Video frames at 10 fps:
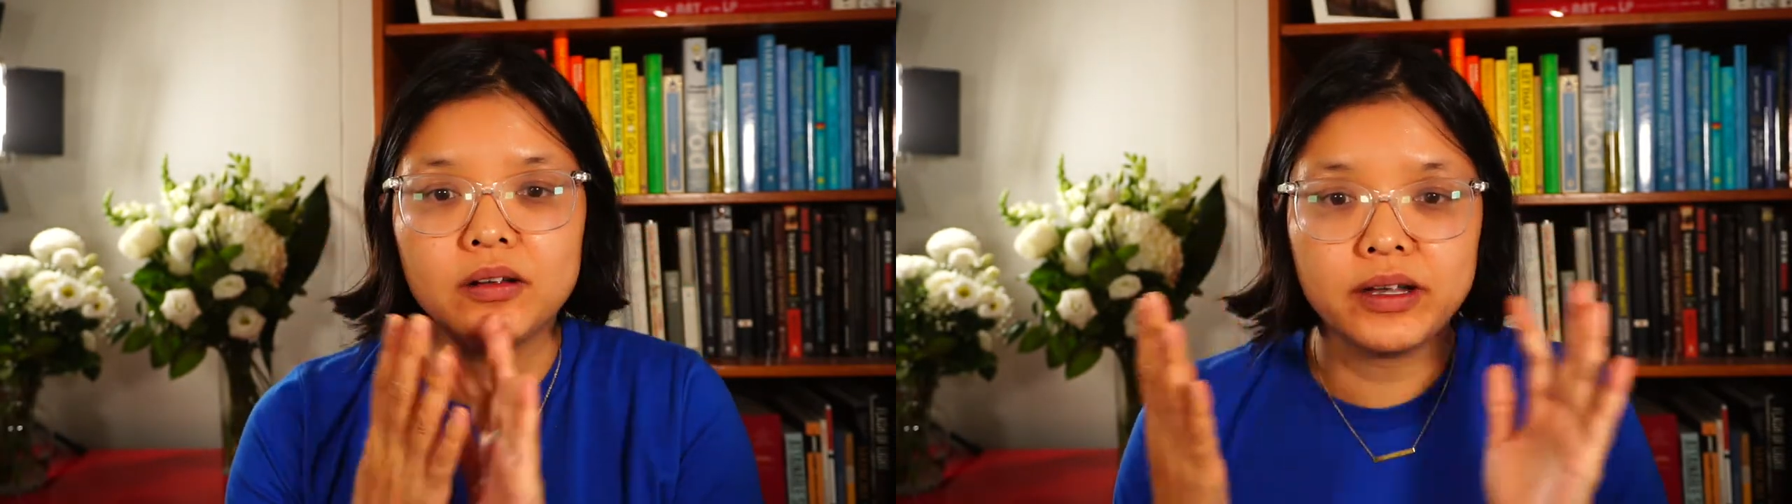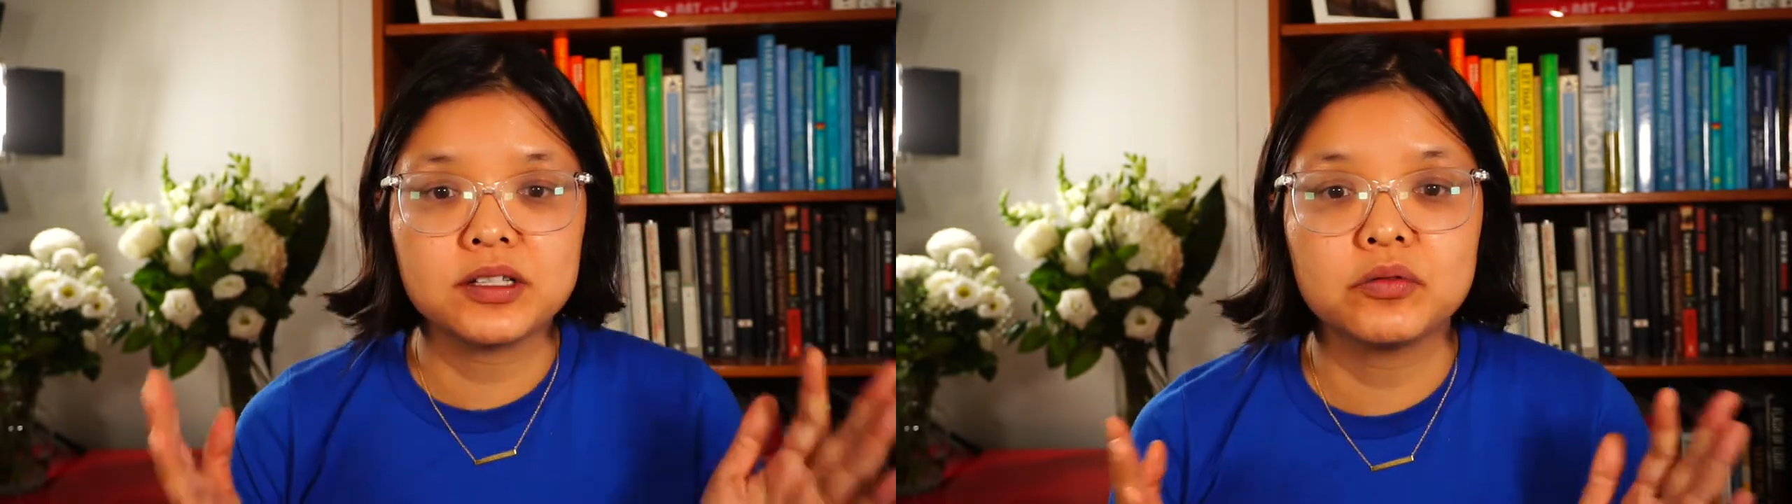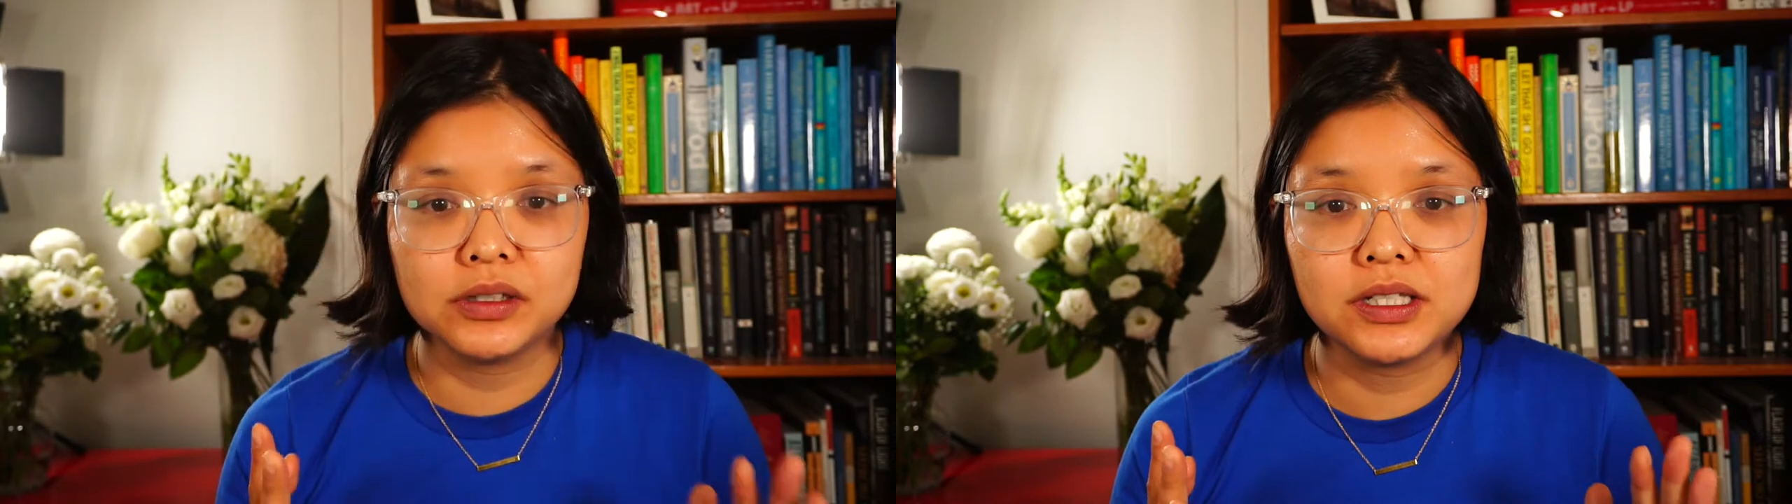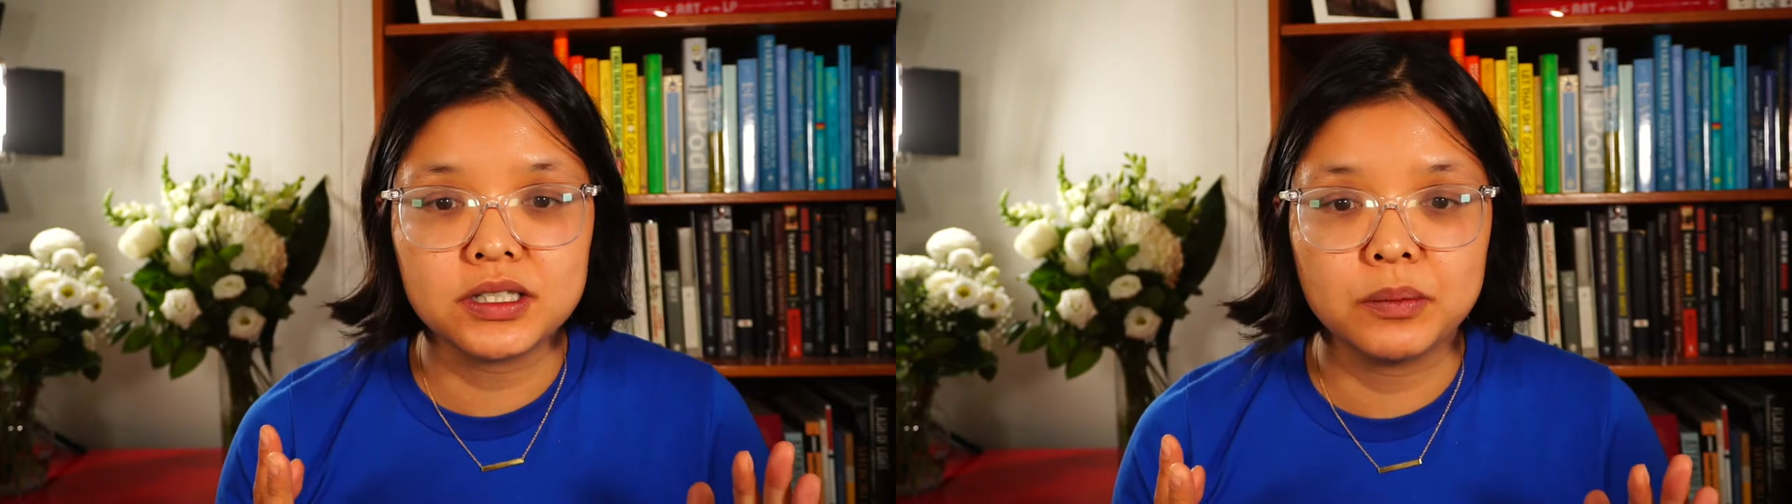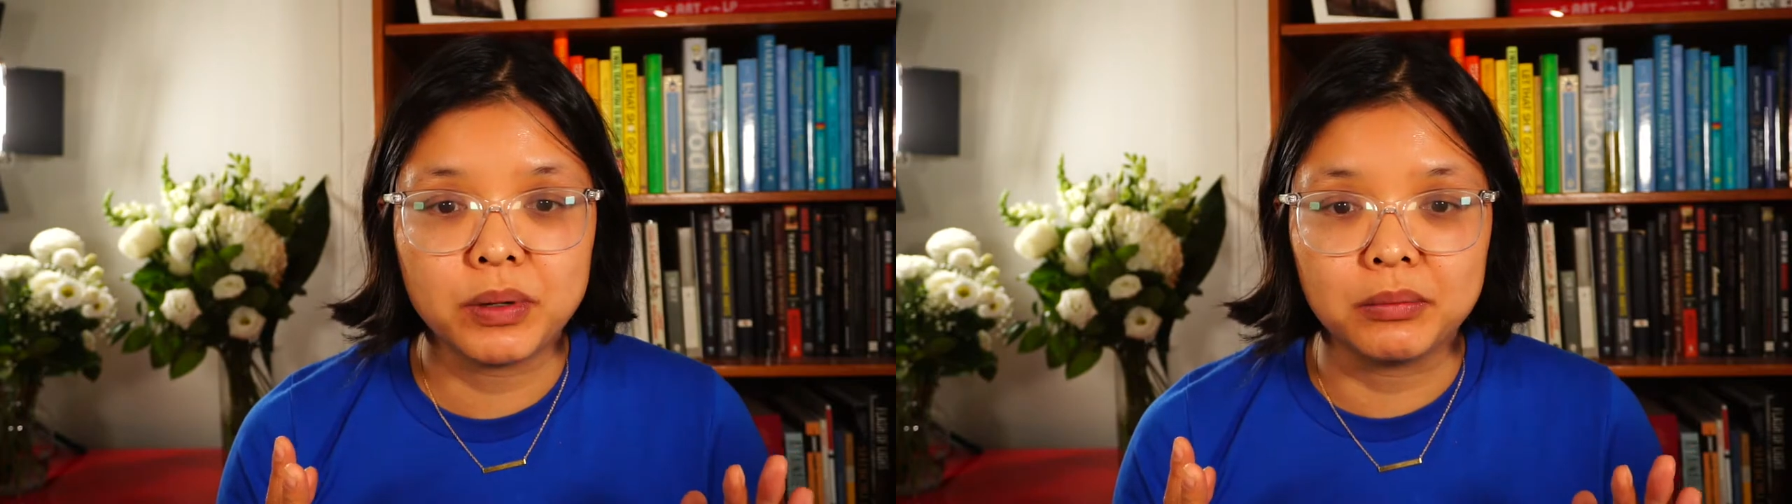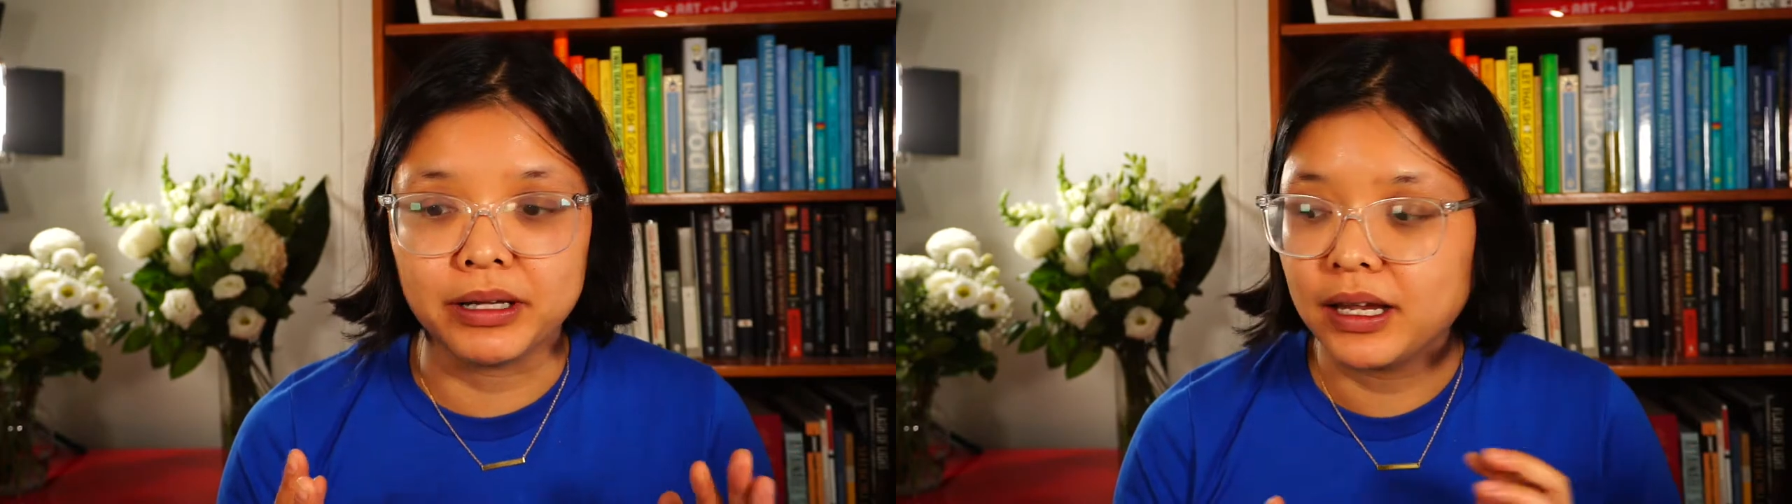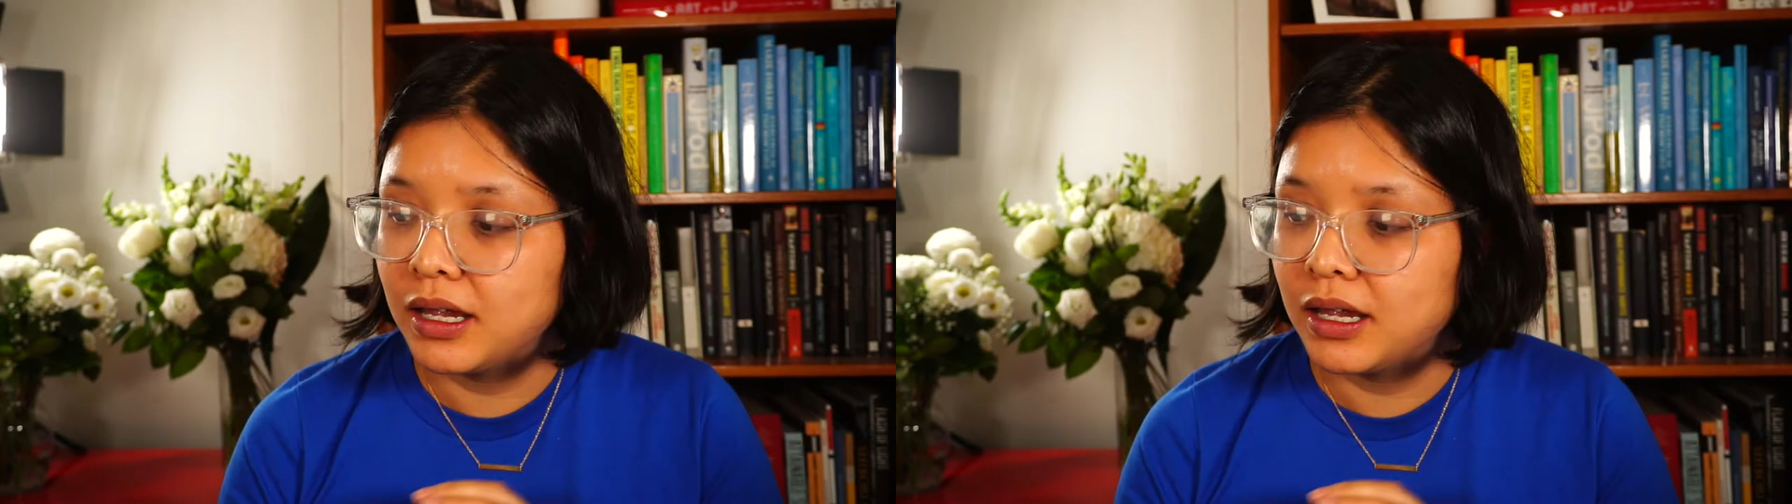it gets released to the public.